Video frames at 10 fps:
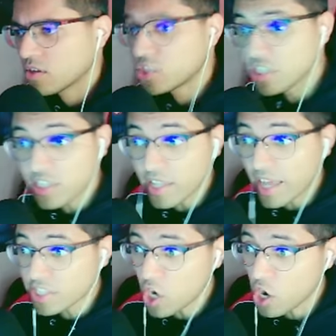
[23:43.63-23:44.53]
She's the
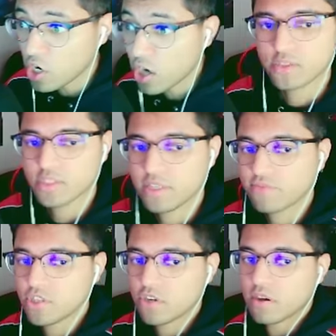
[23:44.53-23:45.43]
Lantern? She's the
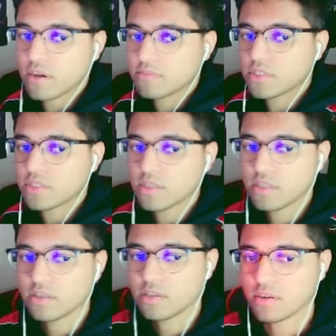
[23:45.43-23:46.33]
FGO
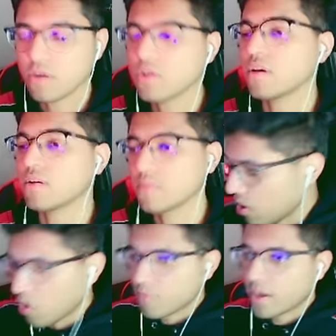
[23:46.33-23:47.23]
MC. Okay.
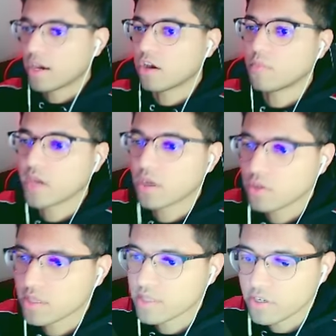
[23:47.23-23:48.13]
Oh my god. Oh my god.
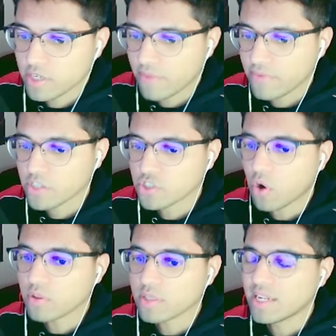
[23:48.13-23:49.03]
Hold on. They're giving us
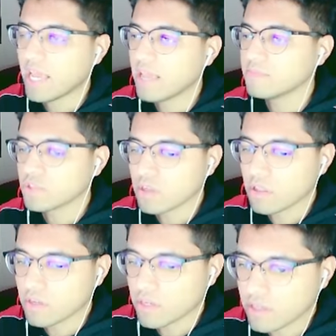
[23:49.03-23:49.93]
all the names.
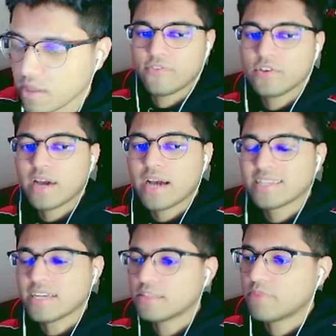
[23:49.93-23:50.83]
Look, if you
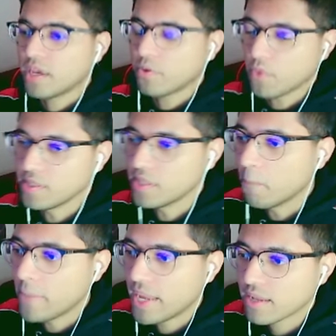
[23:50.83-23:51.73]
guys had to pick one, the
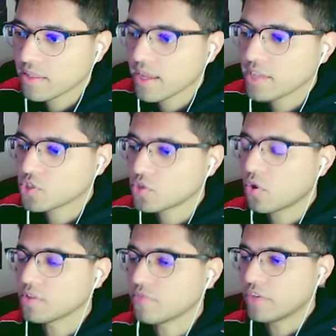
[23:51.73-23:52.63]
male Lancer
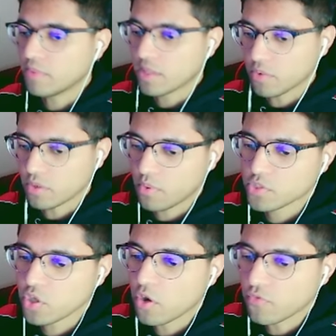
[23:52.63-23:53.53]
or the female one, what
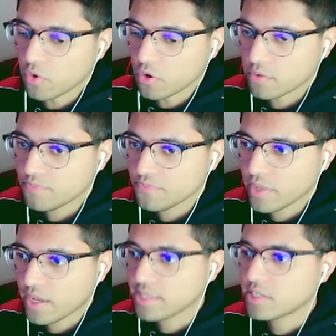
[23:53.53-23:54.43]
would you go for?
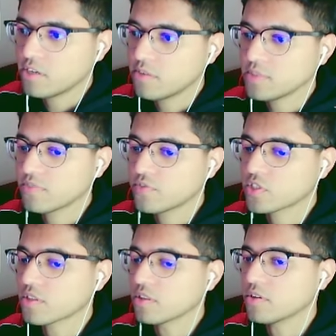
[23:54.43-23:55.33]
In terms of
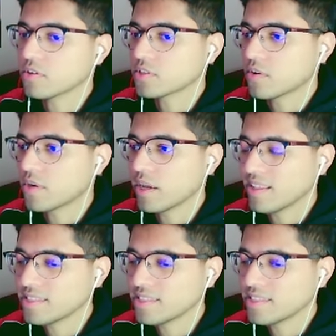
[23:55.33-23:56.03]
just looks, all right?